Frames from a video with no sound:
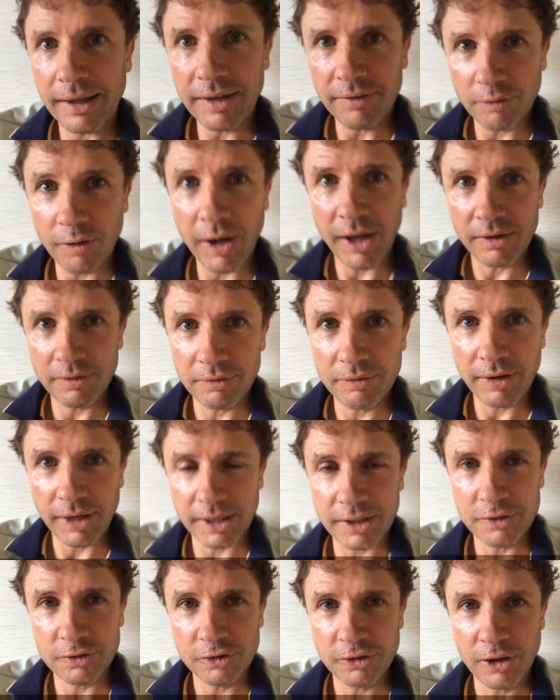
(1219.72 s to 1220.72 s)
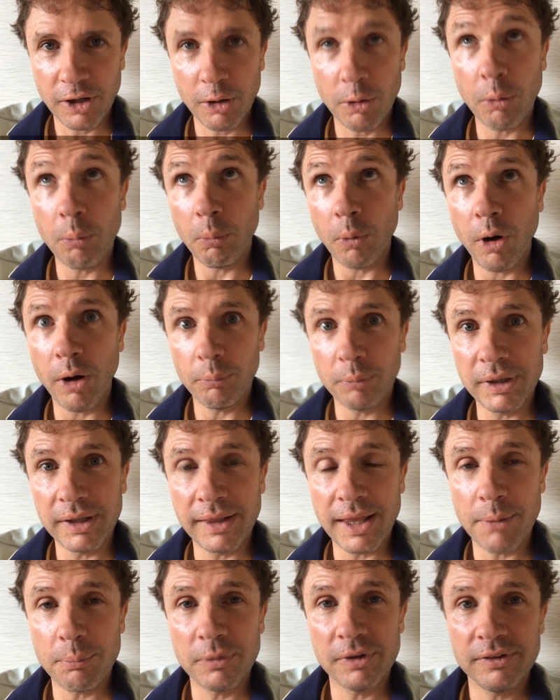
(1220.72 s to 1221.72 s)
If I had a fucking show, I might be
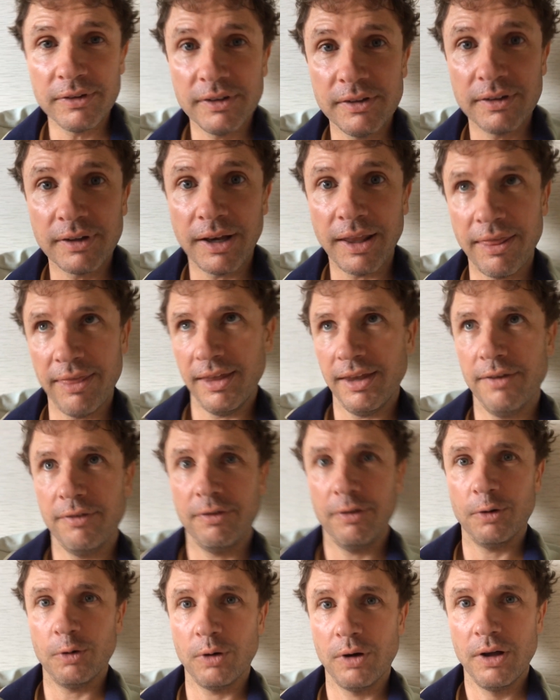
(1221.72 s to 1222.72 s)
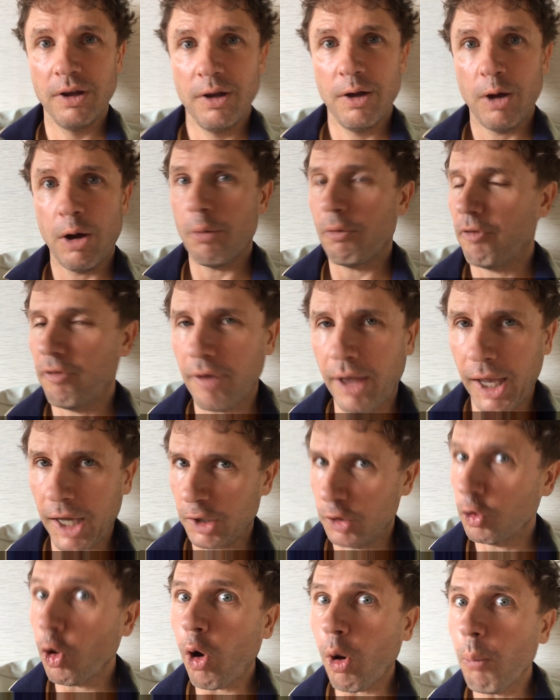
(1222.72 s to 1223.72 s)
in that position, and therefore I'm a
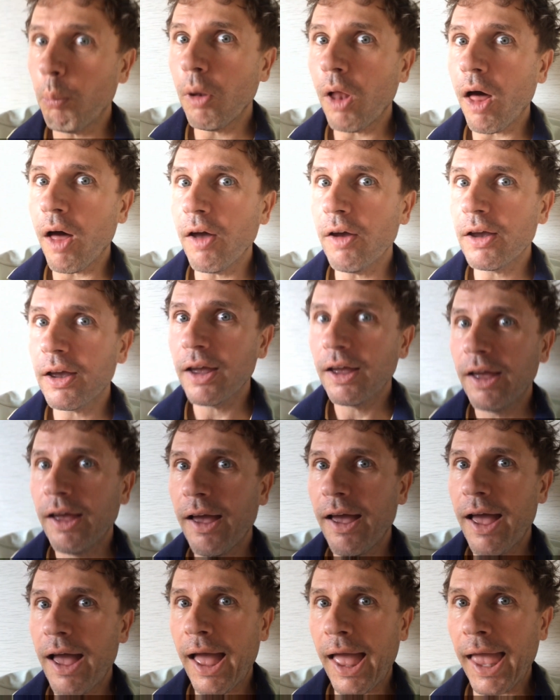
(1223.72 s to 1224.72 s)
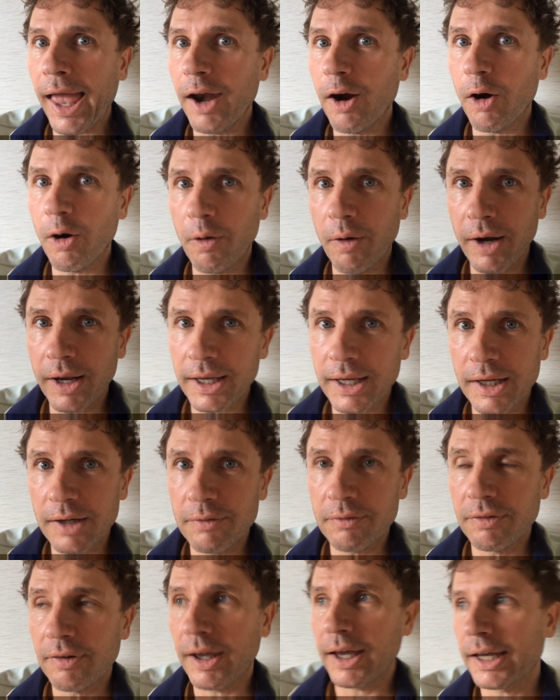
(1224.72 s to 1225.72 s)
fucking top bloke, and I
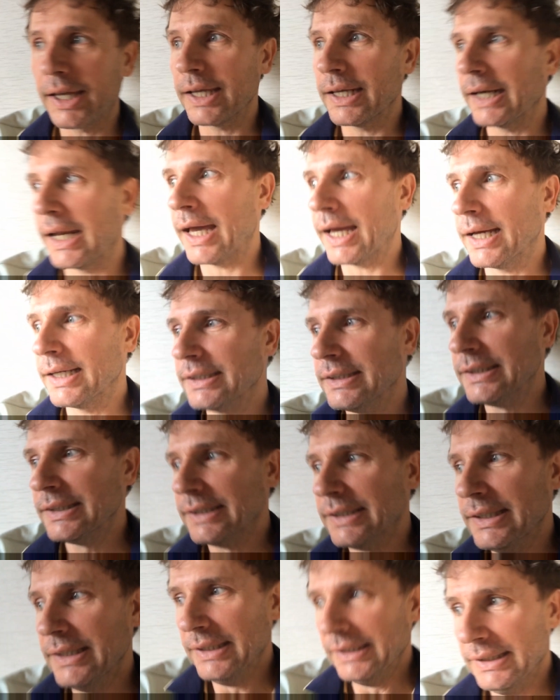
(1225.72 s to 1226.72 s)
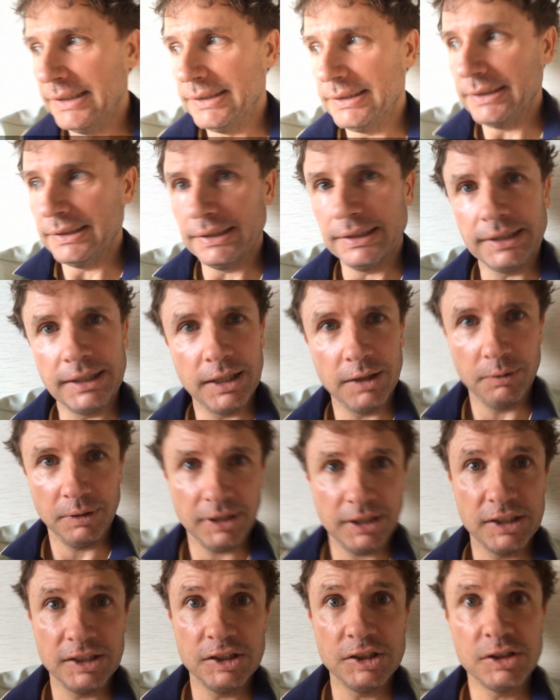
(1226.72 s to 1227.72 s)
reckon fucking, you know, I
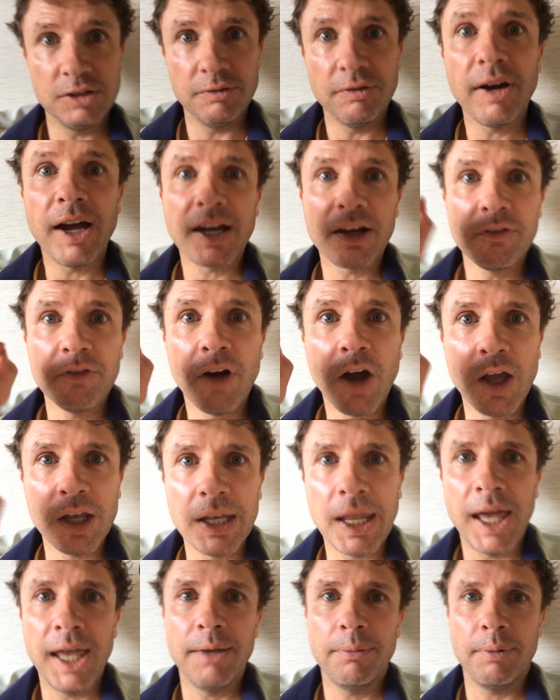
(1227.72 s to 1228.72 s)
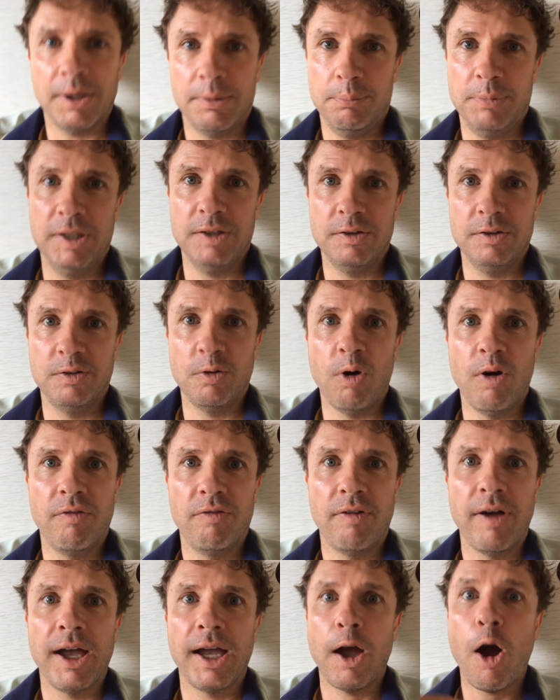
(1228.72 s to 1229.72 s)
reckon you should fucking vote Labor, because
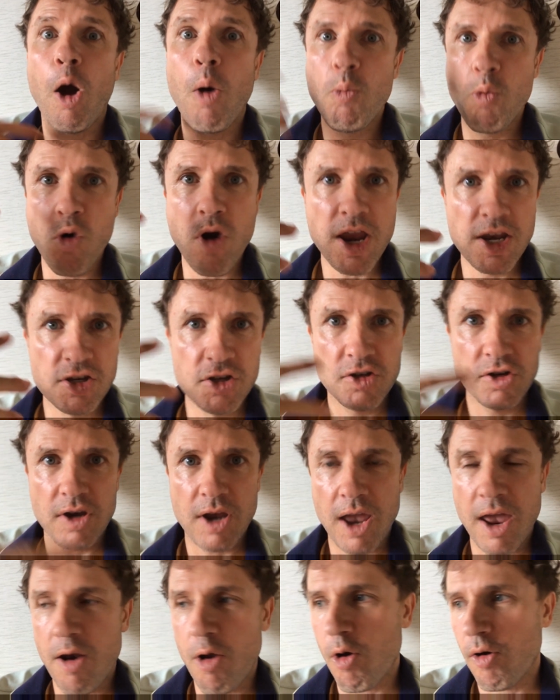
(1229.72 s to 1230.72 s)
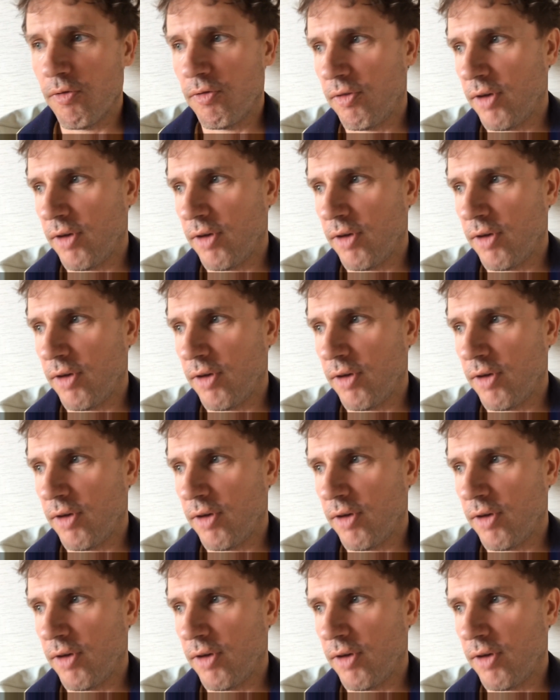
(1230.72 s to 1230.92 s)
I'm rich, and